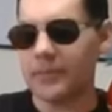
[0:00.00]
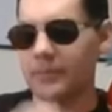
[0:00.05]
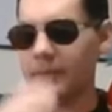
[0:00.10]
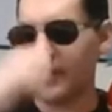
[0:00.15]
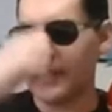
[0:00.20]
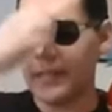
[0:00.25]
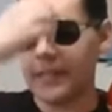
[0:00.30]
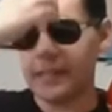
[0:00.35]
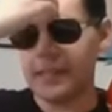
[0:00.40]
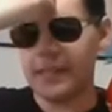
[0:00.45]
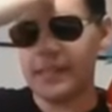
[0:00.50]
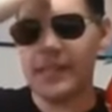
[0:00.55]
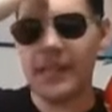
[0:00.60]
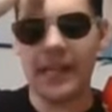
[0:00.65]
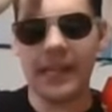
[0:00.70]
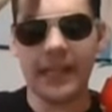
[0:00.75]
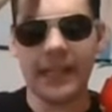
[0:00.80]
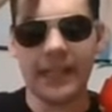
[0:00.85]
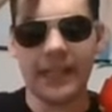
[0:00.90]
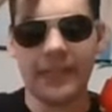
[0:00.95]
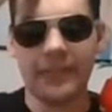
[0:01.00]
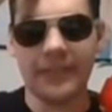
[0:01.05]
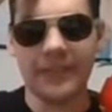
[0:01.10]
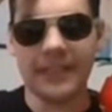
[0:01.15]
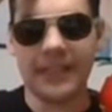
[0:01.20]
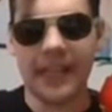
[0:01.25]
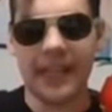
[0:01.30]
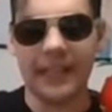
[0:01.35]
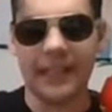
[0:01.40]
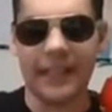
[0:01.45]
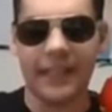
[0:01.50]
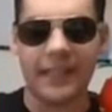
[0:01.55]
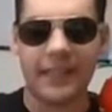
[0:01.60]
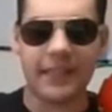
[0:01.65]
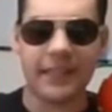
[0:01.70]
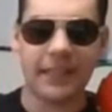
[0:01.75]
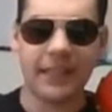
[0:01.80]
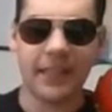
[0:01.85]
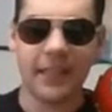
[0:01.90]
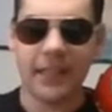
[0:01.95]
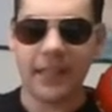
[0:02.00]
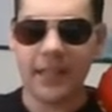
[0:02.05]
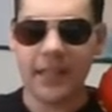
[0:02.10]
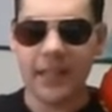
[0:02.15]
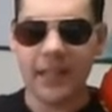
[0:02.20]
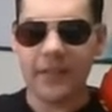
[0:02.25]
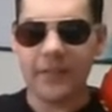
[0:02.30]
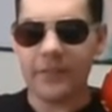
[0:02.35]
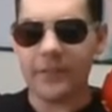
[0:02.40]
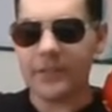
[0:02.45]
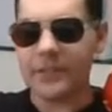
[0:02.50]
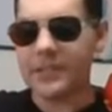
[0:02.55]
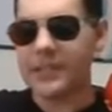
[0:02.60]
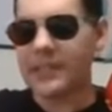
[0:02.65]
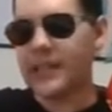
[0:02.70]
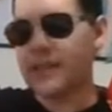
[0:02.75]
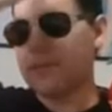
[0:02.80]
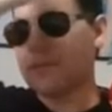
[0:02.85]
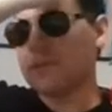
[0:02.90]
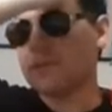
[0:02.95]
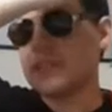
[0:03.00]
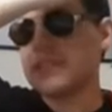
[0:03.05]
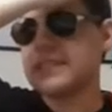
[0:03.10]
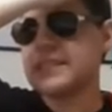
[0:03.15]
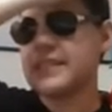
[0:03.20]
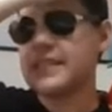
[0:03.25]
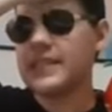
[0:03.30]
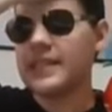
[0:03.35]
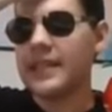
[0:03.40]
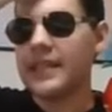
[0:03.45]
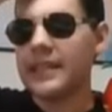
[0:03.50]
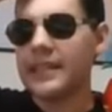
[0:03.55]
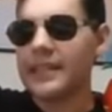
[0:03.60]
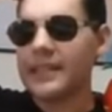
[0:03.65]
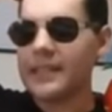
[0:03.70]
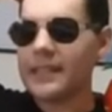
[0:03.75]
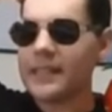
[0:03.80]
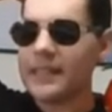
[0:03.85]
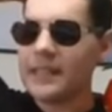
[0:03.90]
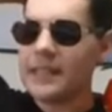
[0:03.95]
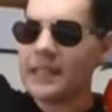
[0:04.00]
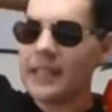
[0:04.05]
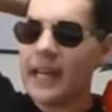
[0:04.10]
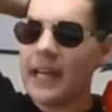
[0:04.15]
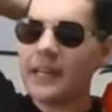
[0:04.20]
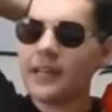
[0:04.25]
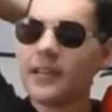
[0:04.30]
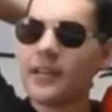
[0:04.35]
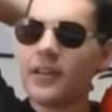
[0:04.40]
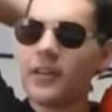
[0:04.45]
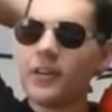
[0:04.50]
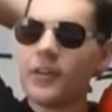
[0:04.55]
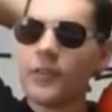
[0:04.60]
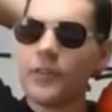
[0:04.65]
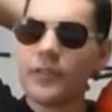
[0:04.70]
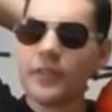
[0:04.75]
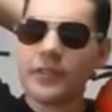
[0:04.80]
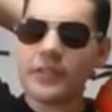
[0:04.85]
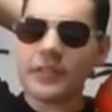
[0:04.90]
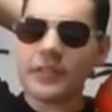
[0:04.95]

but like the negative is that like for some reason like i don't know if it was